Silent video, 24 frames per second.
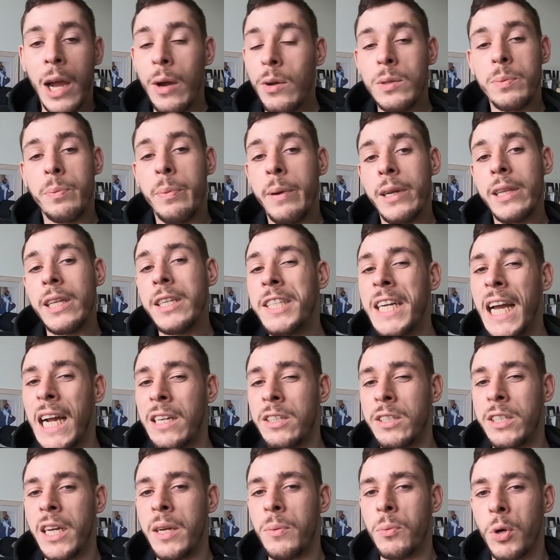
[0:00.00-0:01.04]
I was barely
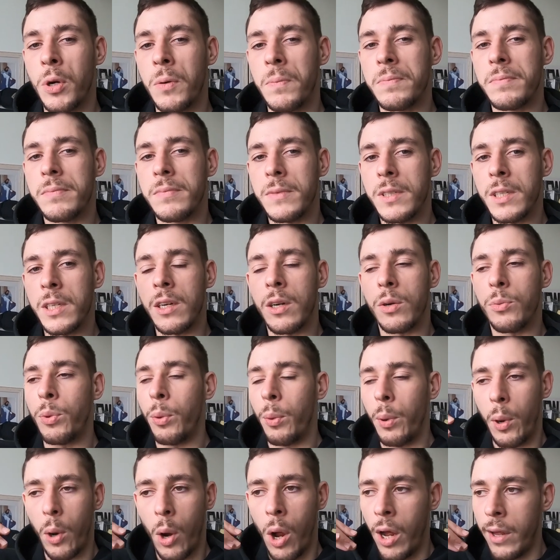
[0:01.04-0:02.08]
challenged anymore. You know,
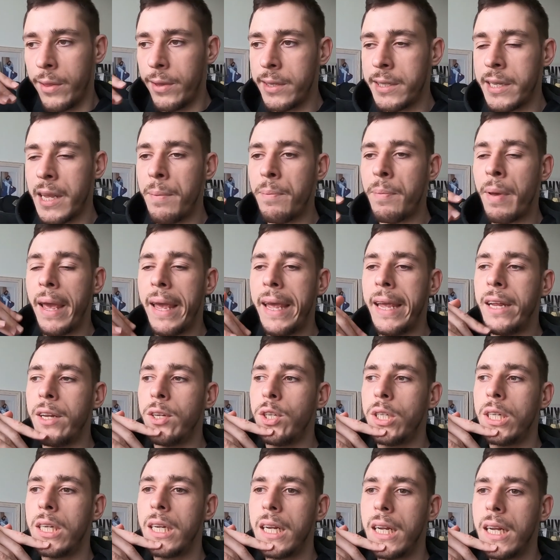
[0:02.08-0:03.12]
we were on the same
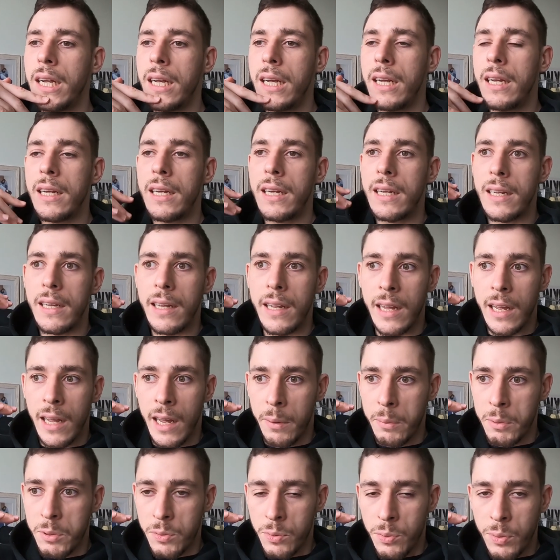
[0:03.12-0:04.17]
page.
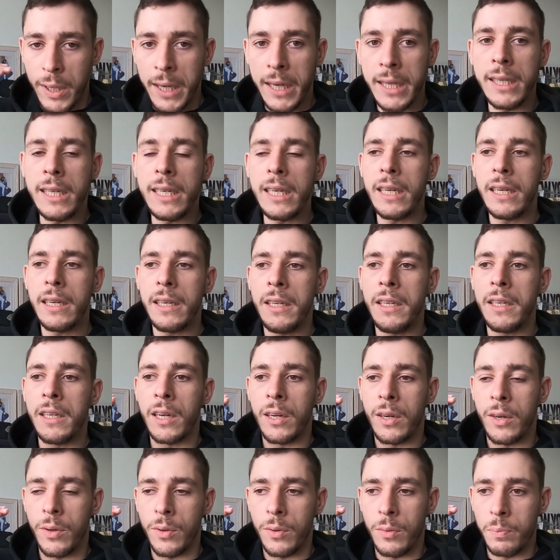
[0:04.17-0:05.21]
I was really, you
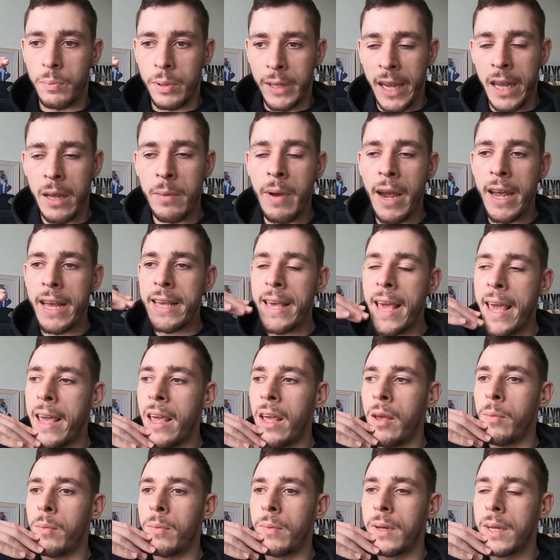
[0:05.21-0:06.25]
know, playing my
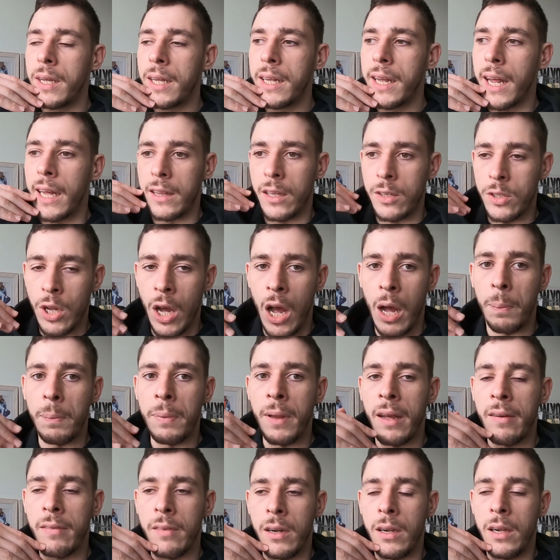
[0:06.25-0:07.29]
game at the
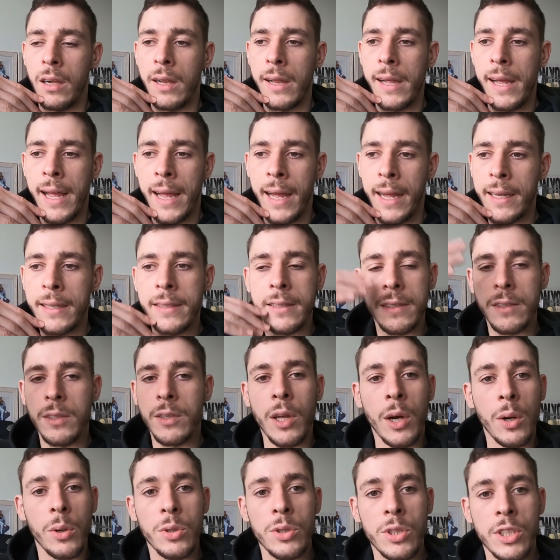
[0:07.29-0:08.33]
top level, and
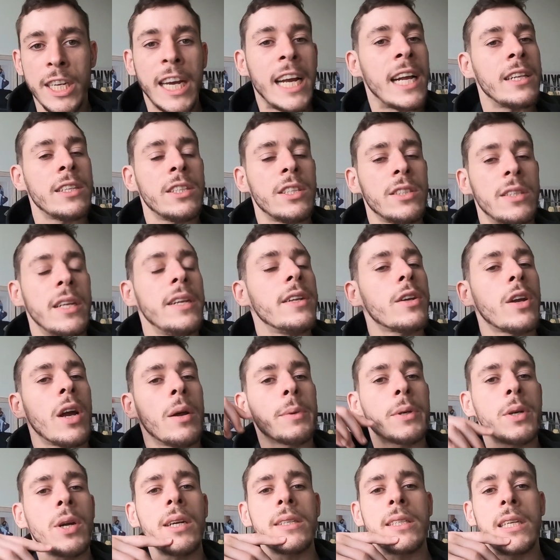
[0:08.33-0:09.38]
those challenges didn't
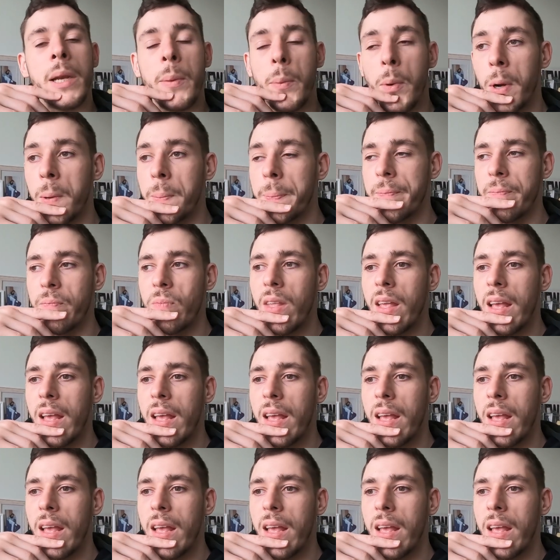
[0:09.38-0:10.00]
come across anymore.